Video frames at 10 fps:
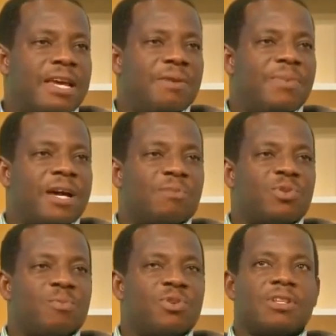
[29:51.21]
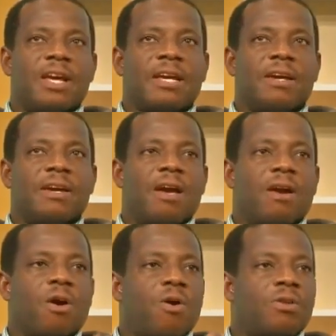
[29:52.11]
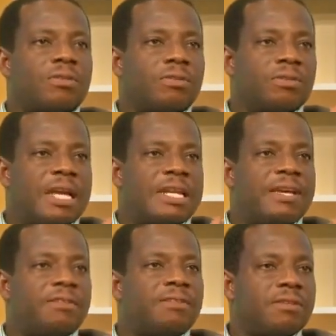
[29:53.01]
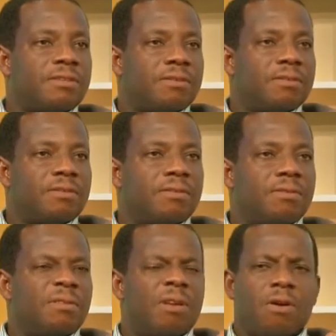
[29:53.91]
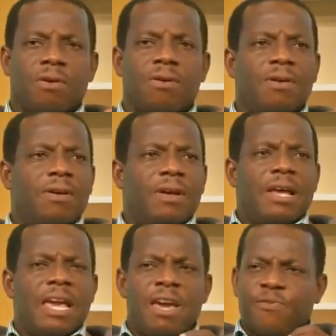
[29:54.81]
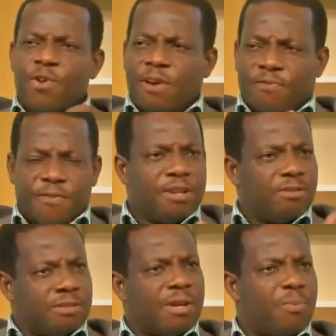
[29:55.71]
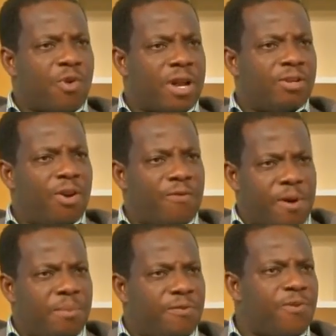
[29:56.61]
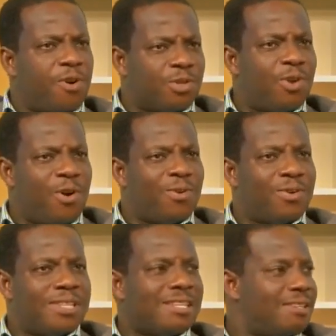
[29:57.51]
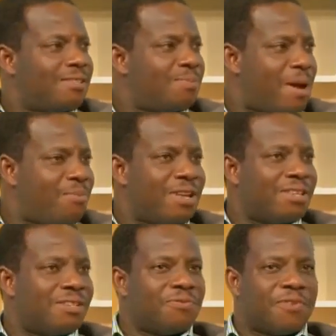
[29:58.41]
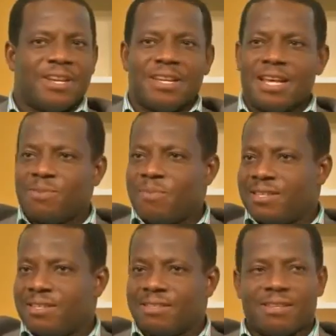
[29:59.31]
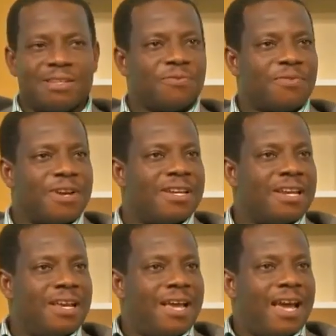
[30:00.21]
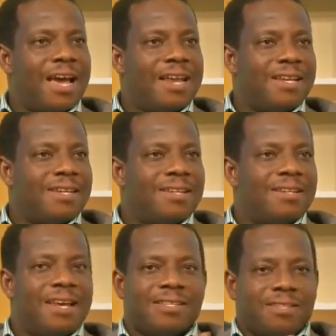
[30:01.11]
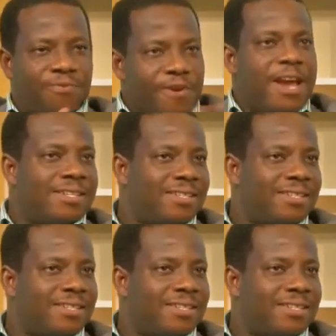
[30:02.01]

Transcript: and it becomes almost like a god, a deity. Mm-hmm. Oh, if you're a friend to someone, mm-hmm. your family folks know, this is my brother's friend, mm-hmm. that's my right. sister's friend. That's right. And it's friend.